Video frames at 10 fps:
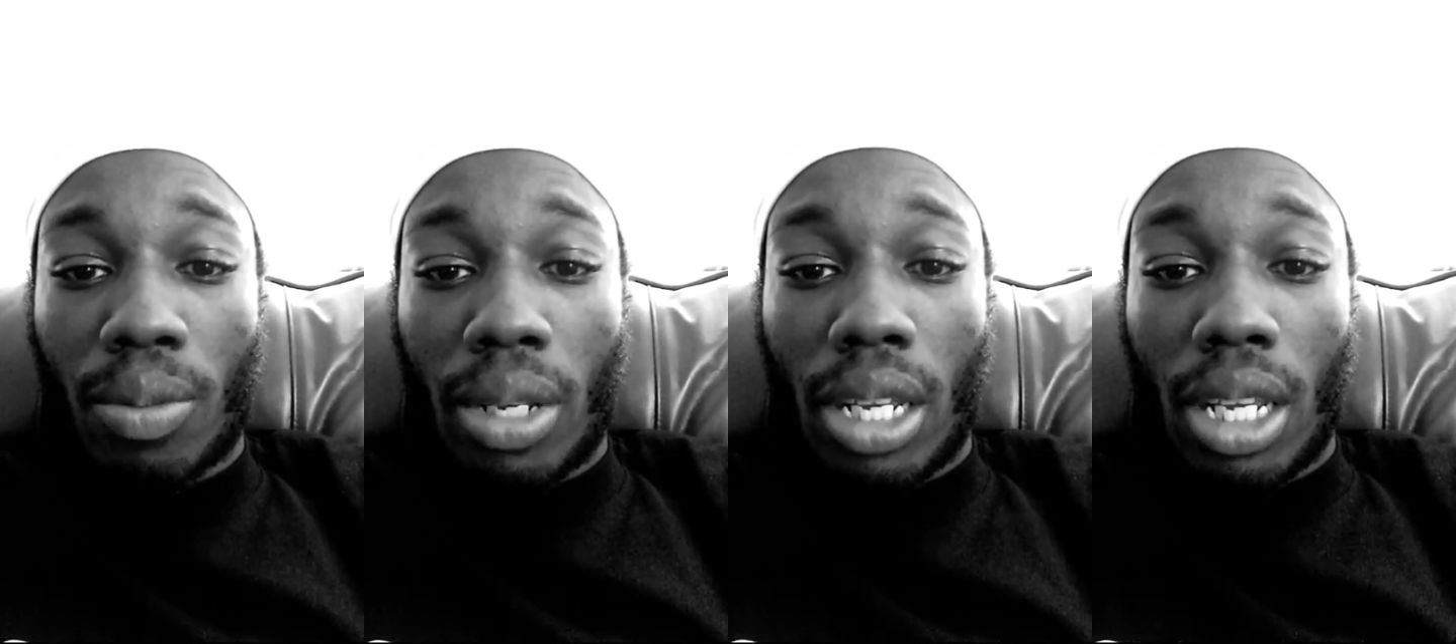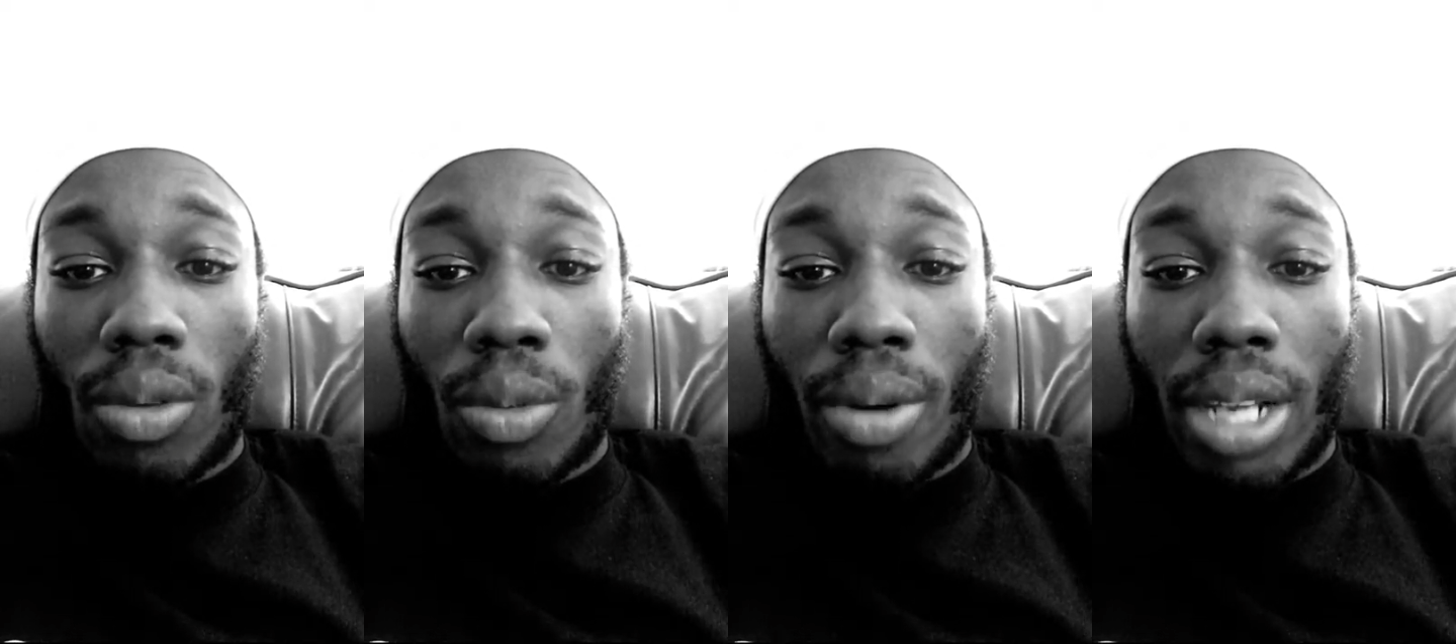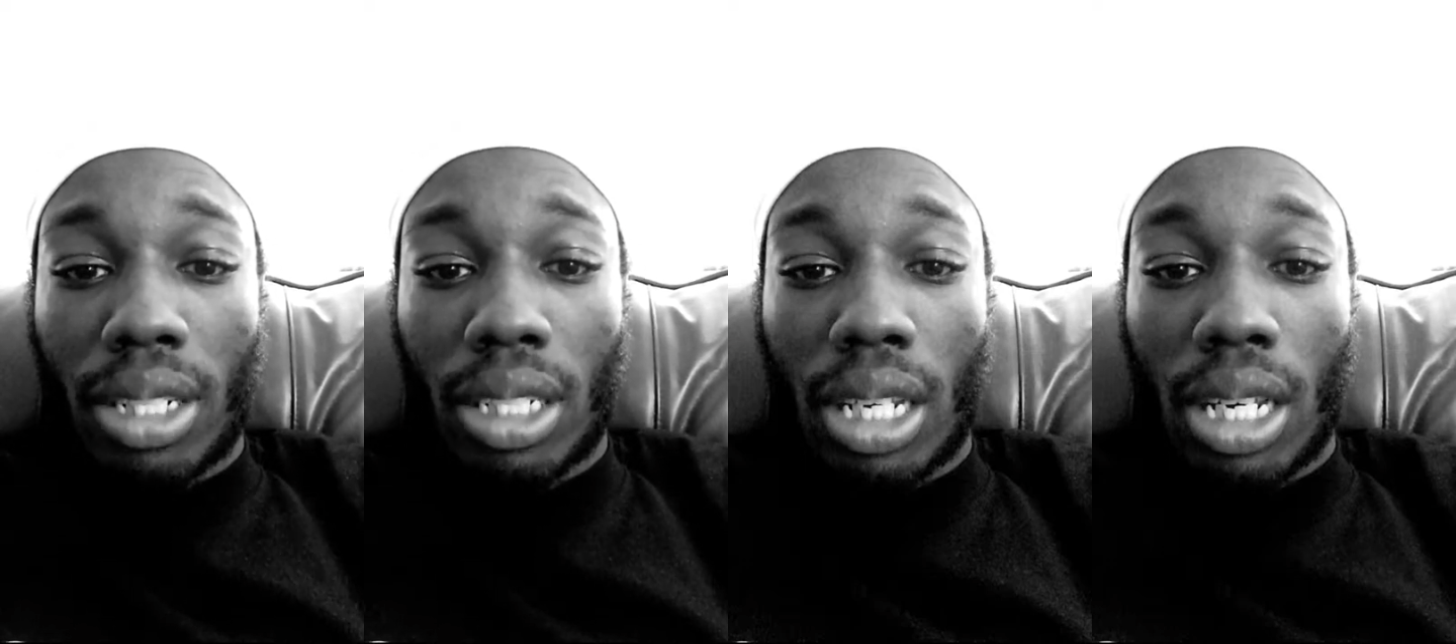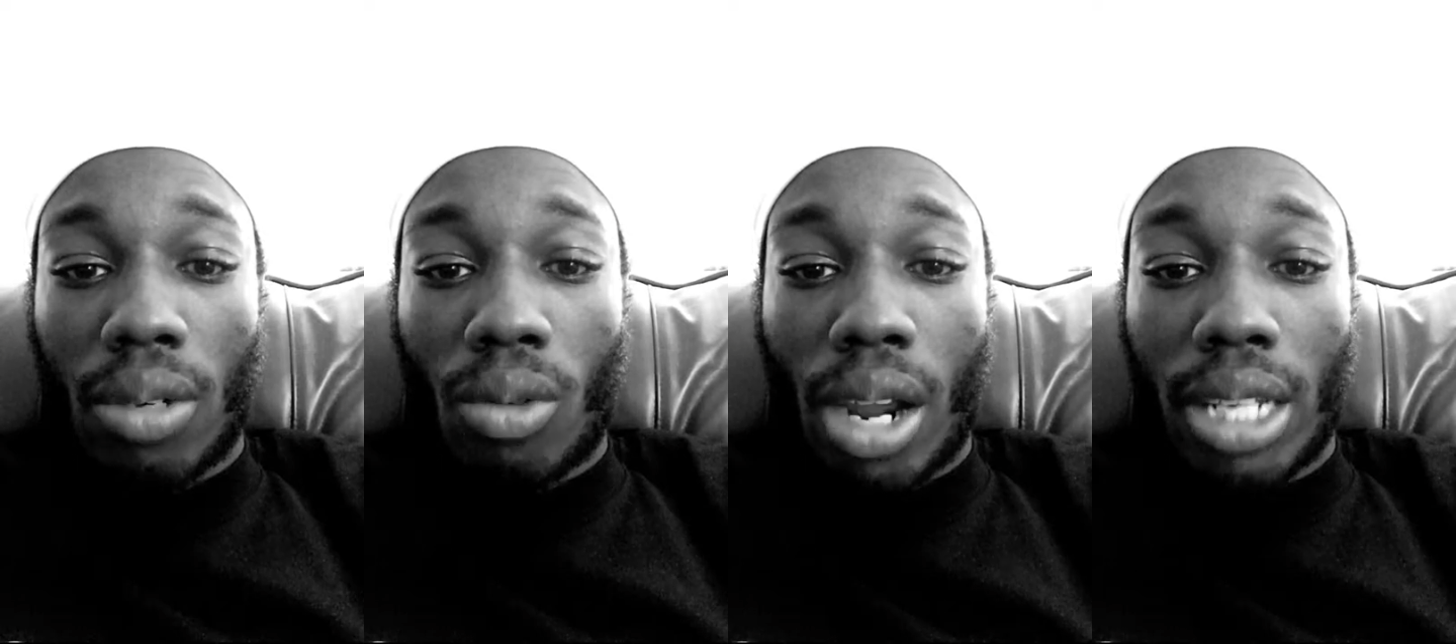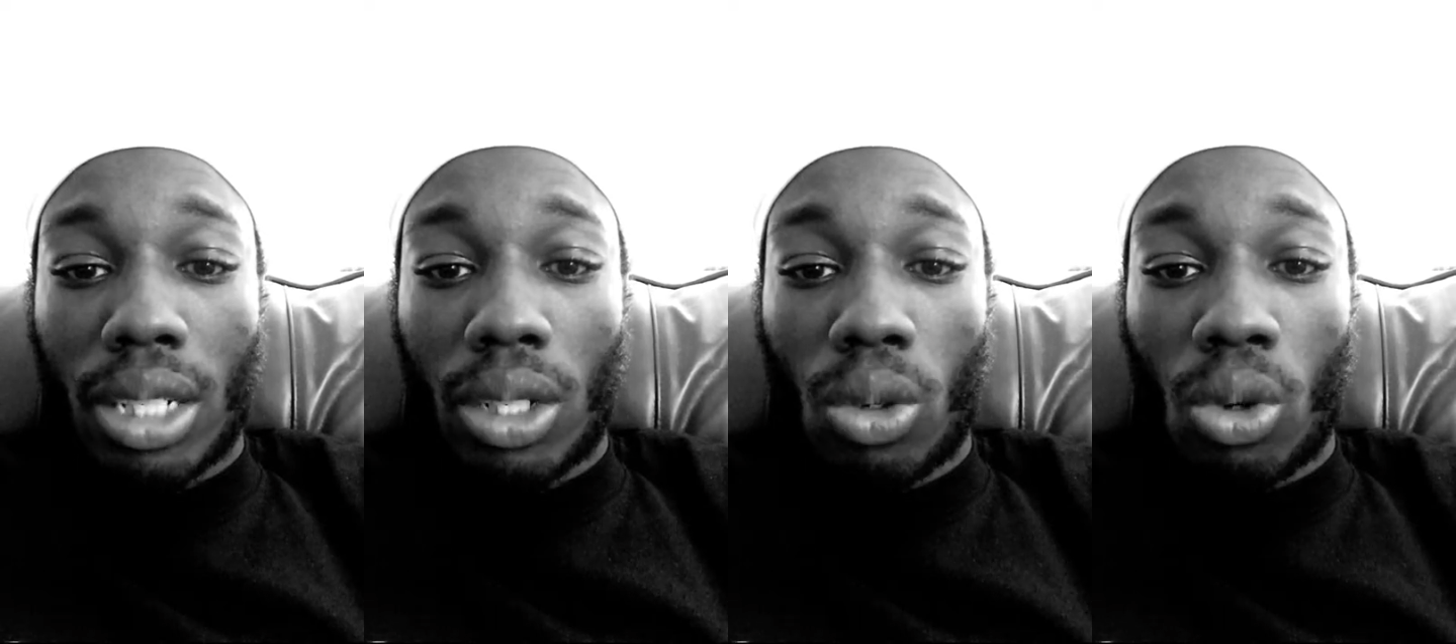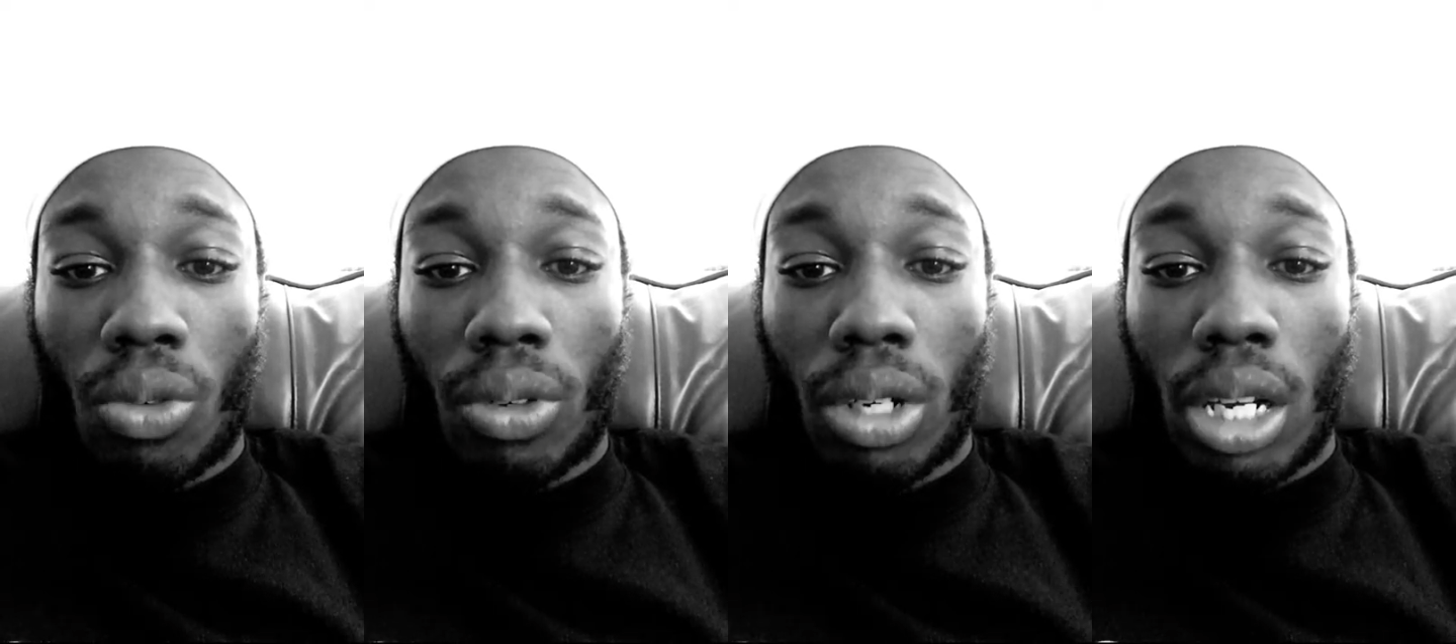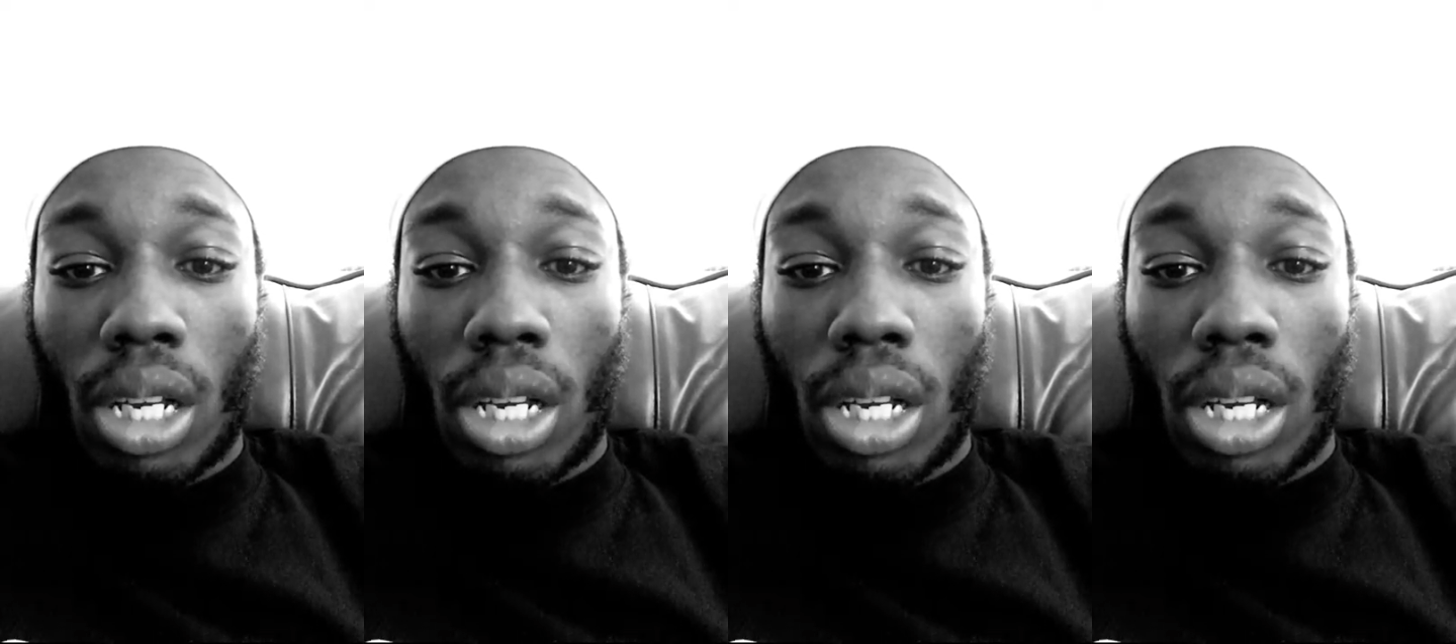being when prices can rise and low over